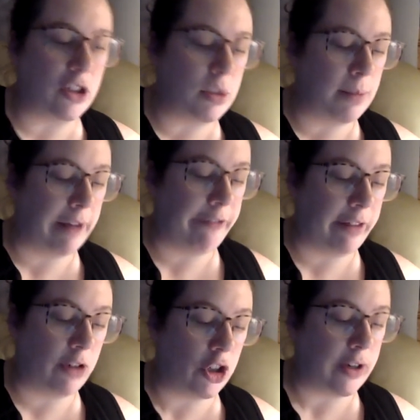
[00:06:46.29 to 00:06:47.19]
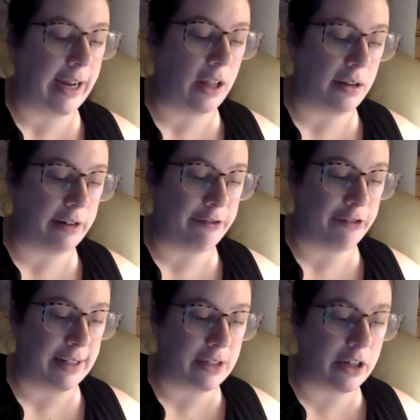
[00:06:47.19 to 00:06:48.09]
the Buffalo Trail, and a
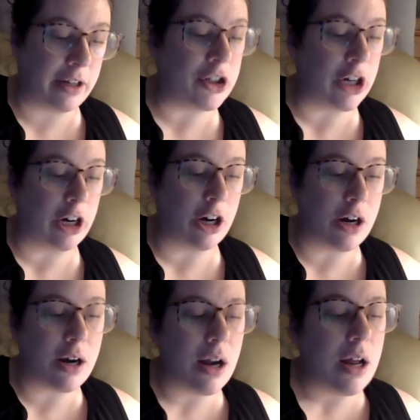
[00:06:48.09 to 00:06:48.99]
friend's good turn.